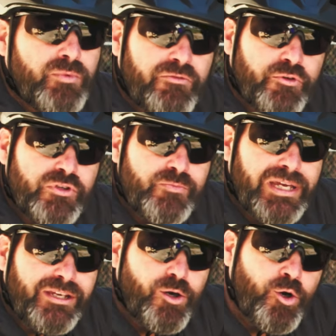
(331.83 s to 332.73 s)
for my first
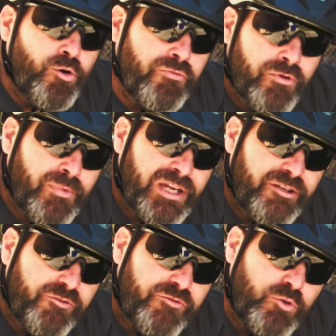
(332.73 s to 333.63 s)
bike over my
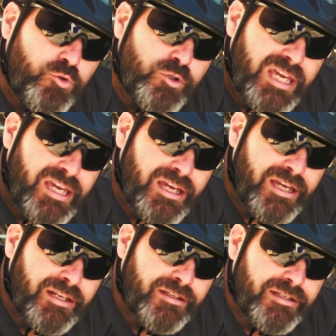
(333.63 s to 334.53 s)
fuel
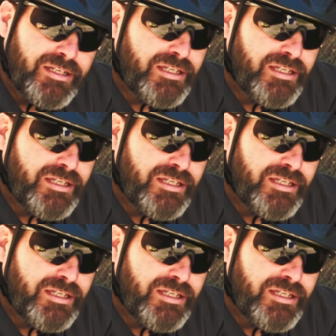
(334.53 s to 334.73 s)
can